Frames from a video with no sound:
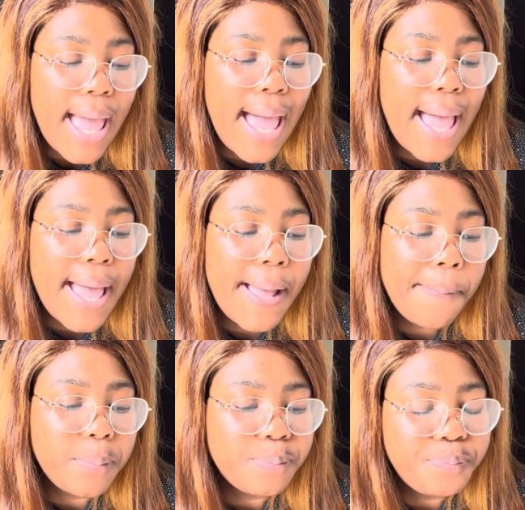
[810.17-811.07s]

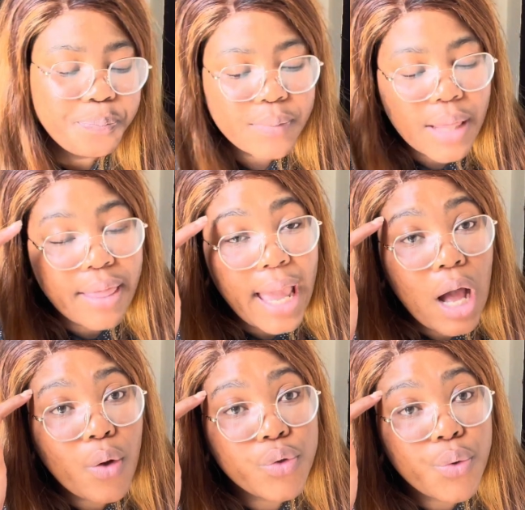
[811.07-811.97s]
They
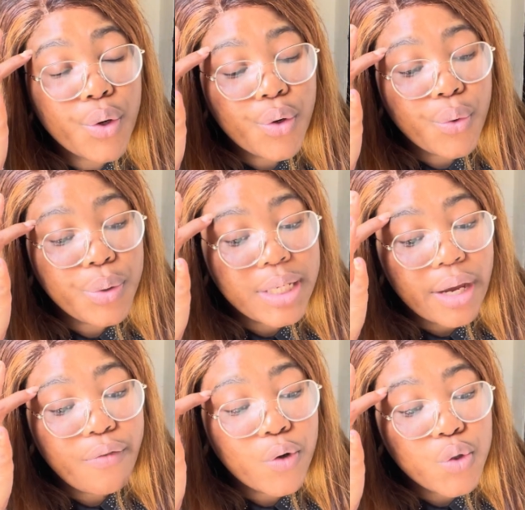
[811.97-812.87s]
are also
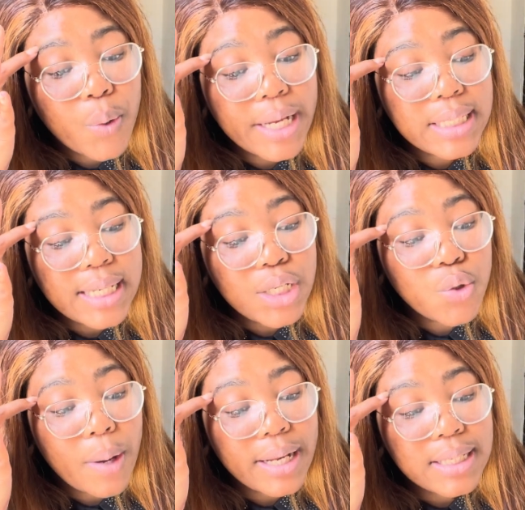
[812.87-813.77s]
recruiting for
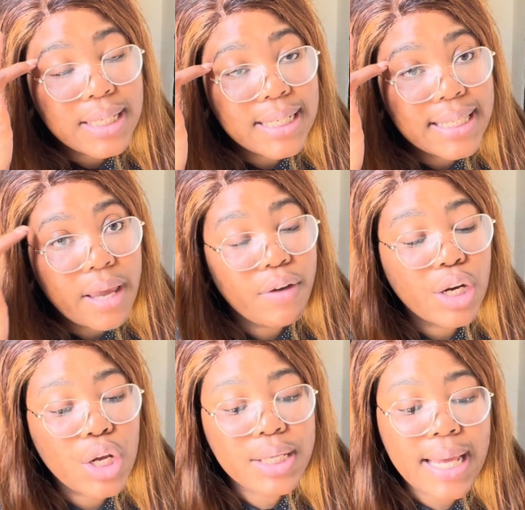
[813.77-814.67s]

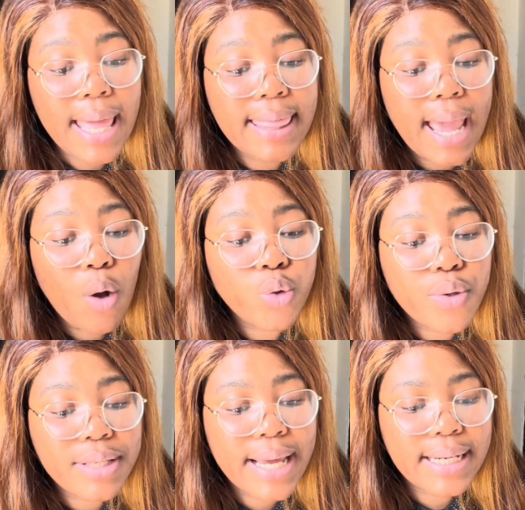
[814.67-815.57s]
2027, because they
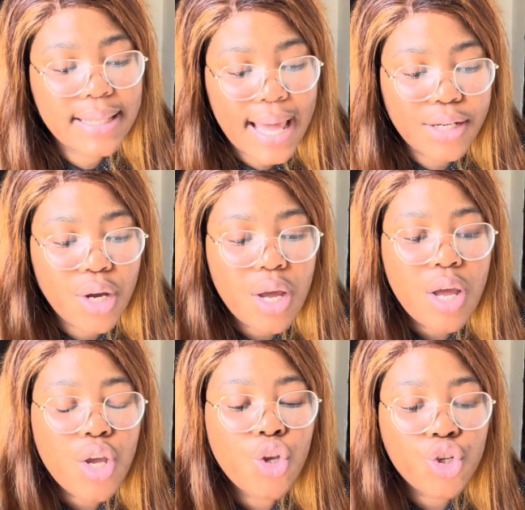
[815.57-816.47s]
also said that
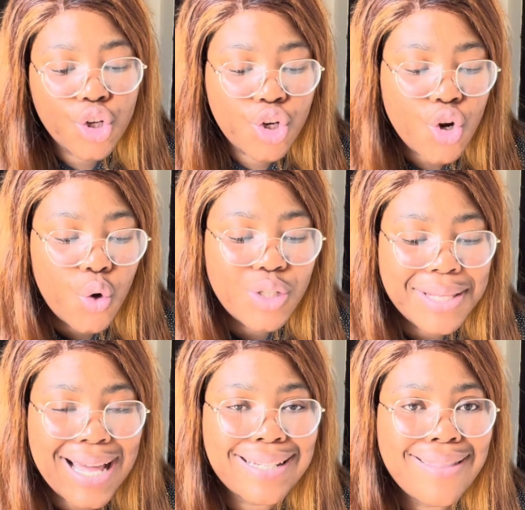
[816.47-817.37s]
you should
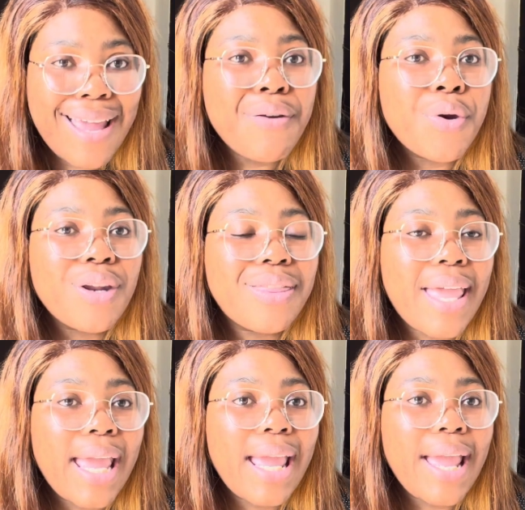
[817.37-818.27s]
note that they
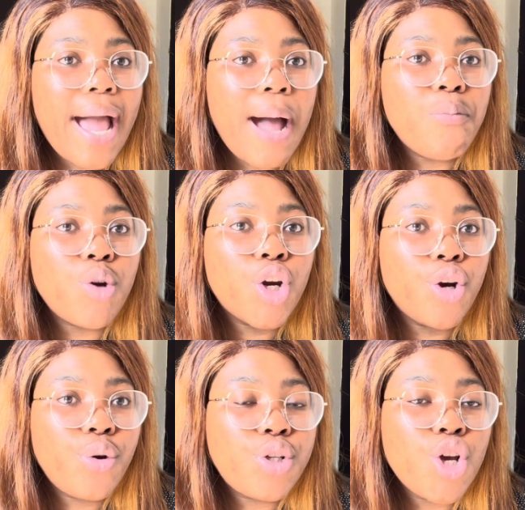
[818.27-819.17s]

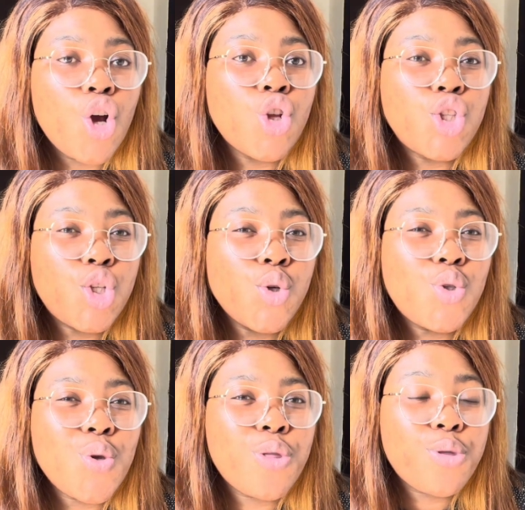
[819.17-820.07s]
recruit 2
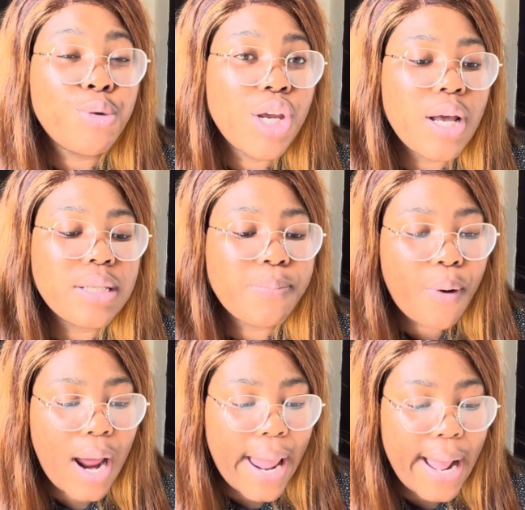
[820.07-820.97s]
to 3 years
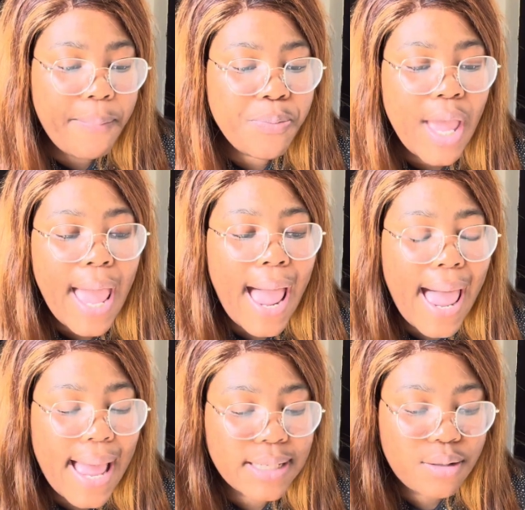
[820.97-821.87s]
prior,
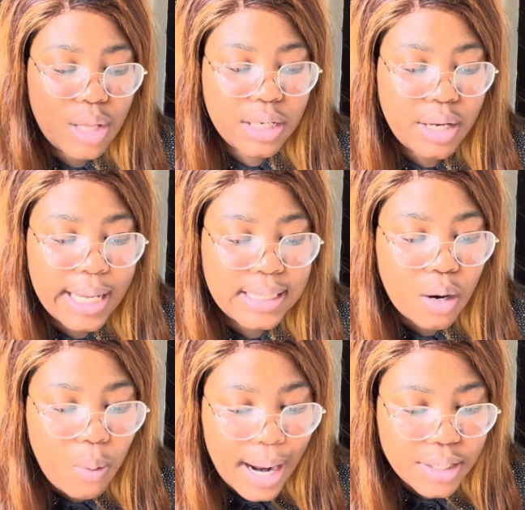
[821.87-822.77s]
and the dates
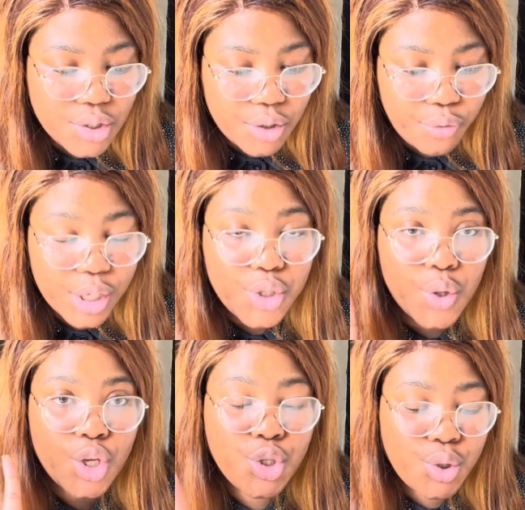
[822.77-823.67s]
are quite different. So
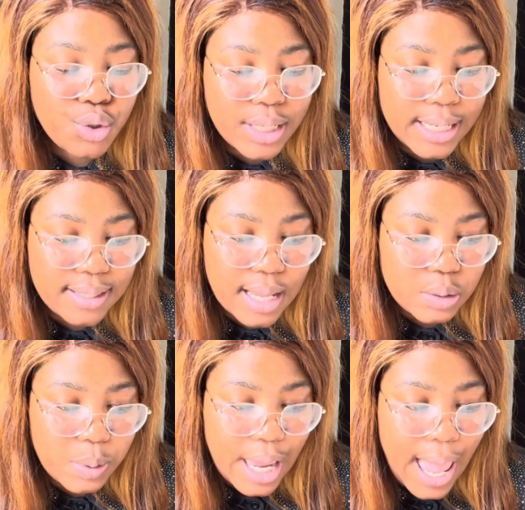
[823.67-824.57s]
there's 2 dates
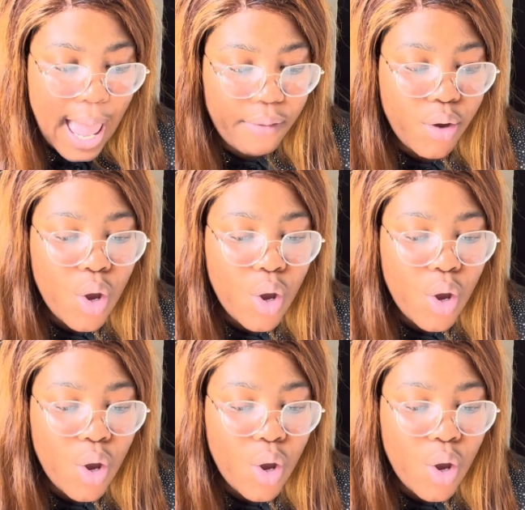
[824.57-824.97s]
that we have